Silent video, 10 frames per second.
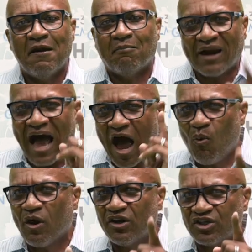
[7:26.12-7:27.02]
But I
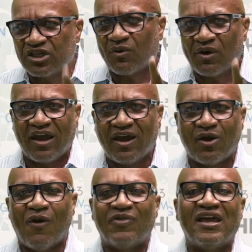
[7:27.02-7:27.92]
want to zero in
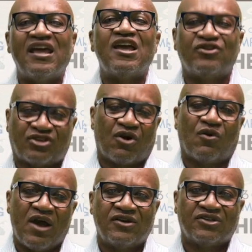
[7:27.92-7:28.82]
on the
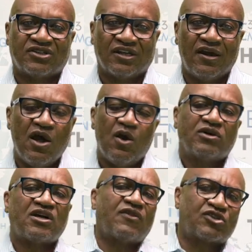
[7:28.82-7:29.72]
internal agency,
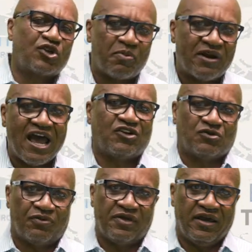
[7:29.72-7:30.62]
which are the
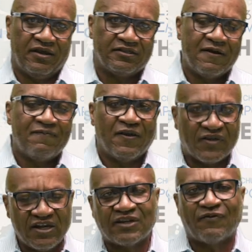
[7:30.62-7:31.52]
supernatural things, the
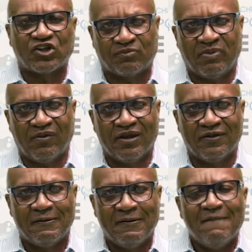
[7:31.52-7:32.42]
things of the
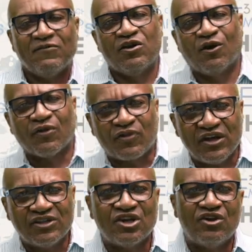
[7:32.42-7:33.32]
spirit. You know, the
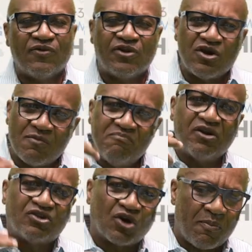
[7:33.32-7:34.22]
things in your
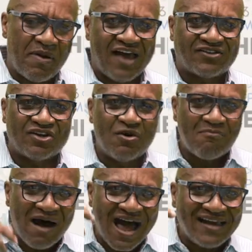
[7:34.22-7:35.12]
mental capacity, your
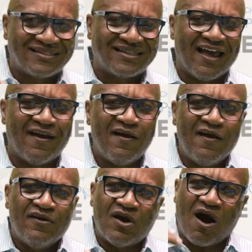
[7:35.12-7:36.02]
mindset,
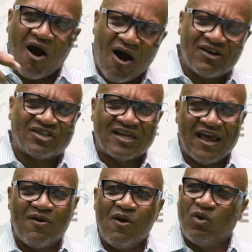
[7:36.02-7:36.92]
your heart
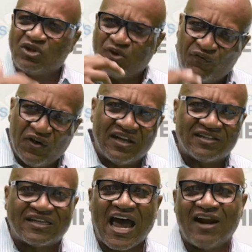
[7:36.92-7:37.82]
set, what you feel
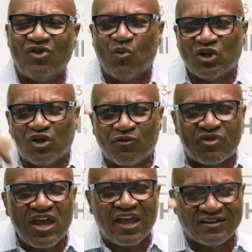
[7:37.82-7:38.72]
inside of you, what you
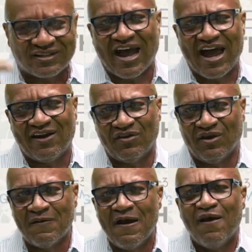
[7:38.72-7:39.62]
think inside of you.
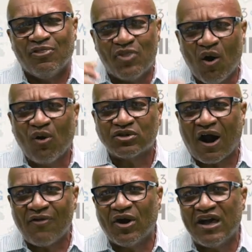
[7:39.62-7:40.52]
Those
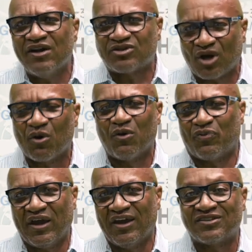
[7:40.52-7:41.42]
are the internal
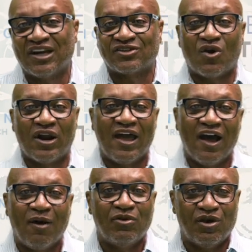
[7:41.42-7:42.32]
things that's going to
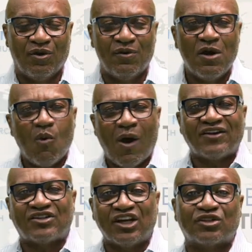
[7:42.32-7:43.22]
help you,
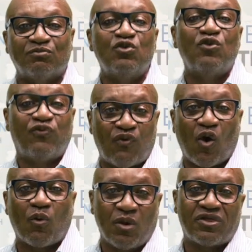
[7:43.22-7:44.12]
watch this, move
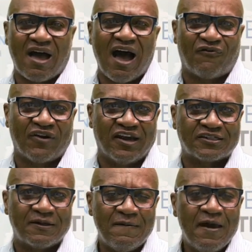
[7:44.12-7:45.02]
forward with
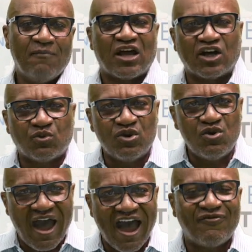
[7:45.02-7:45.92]
confidence. Because when you
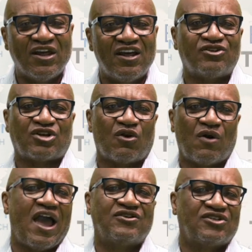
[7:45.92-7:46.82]
have the internal
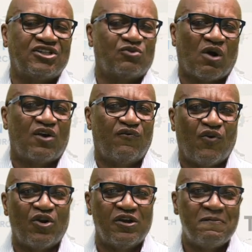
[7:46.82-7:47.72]
agencies working
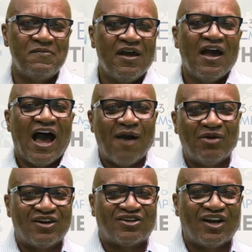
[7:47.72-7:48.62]
for you, I'm
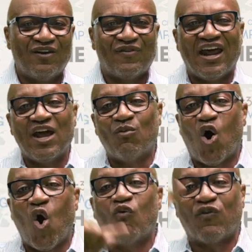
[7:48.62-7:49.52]
here to tell you that it will
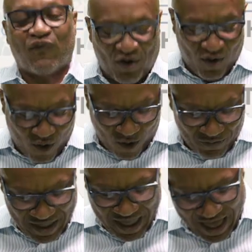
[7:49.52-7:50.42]
overflow on
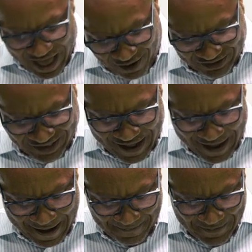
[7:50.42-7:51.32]
the
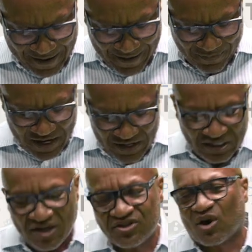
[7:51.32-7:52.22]
outside. These
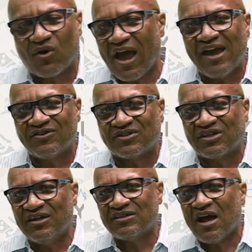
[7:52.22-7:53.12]
internal
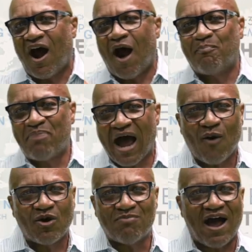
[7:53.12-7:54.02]
agencies are
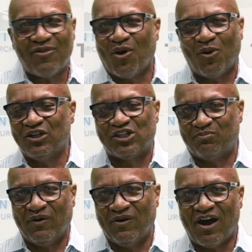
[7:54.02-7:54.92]
powered by the Holy
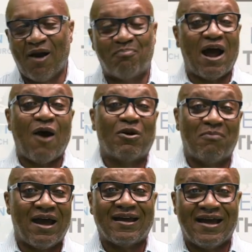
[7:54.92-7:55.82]
Spirit, are powered
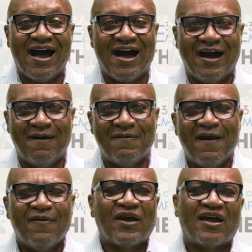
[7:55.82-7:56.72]
by God.
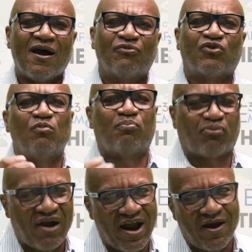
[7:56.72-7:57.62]
They come through
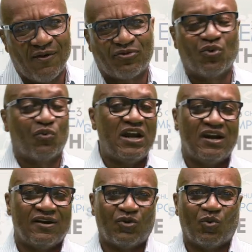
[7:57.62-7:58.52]
prayer, through
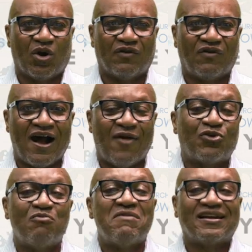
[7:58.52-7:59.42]
reading of the Word of God,
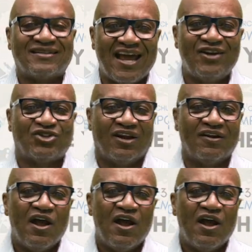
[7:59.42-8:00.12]
through meditation.